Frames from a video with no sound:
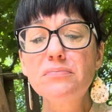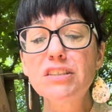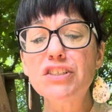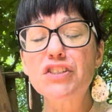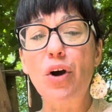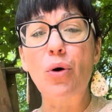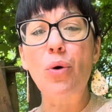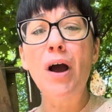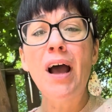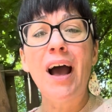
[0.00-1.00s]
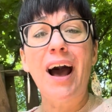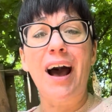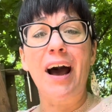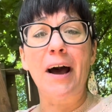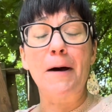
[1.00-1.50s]
So
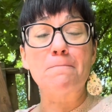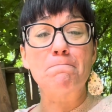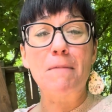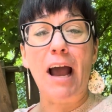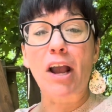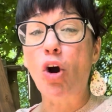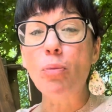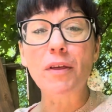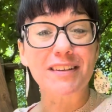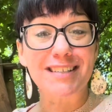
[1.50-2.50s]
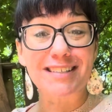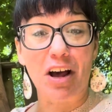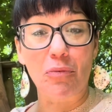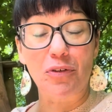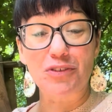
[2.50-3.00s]
I hope that this is
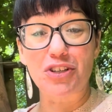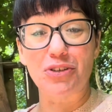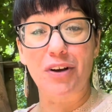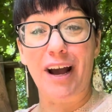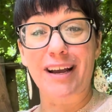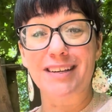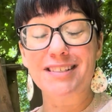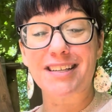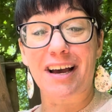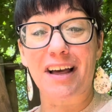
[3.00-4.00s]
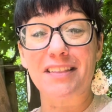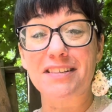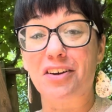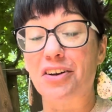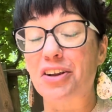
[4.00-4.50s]
helpful to you guys.
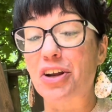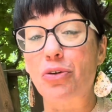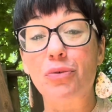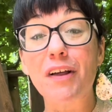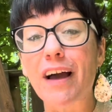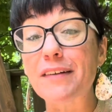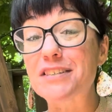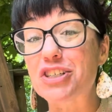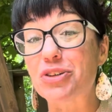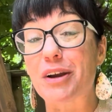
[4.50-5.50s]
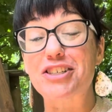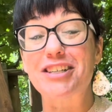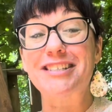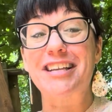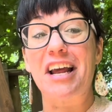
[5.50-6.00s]
These are, real life
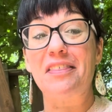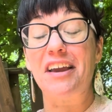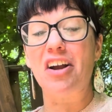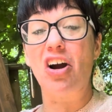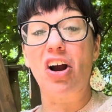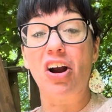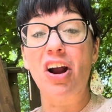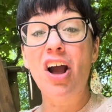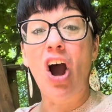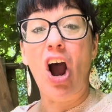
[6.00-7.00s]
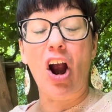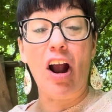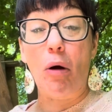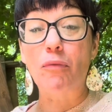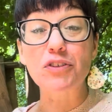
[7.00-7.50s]
situations that I think are
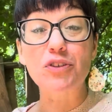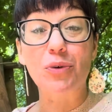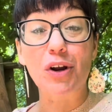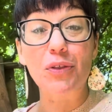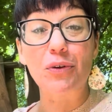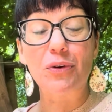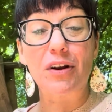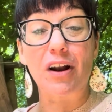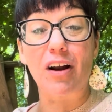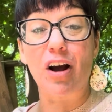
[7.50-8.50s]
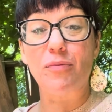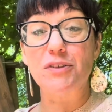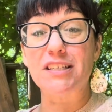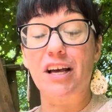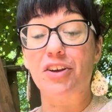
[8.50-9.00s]
helpful to work through, and are helpful
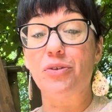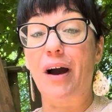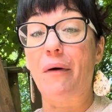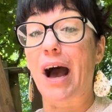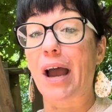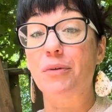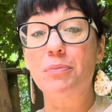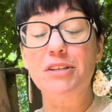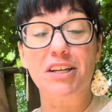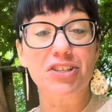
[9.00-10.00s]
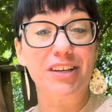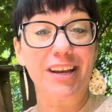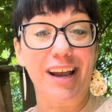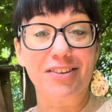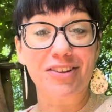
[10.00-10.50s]
to tell you how I would potentially
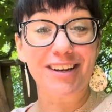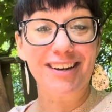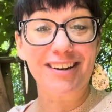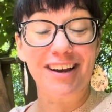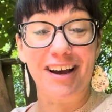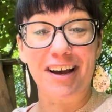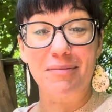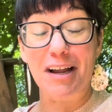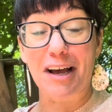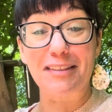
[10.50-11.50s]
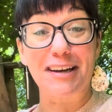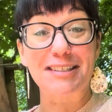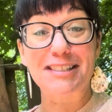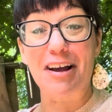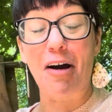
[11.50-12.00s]
handle it. Not that
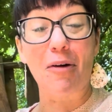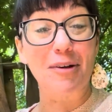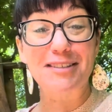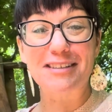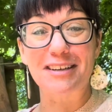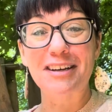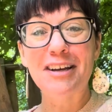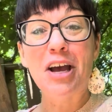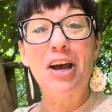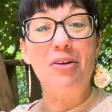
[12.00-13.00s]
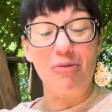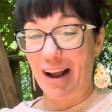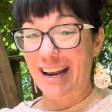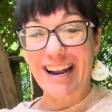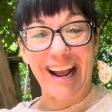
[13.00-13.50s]
it's always the
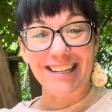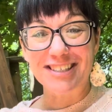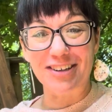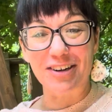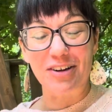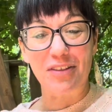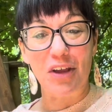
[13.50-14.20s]
right answer or the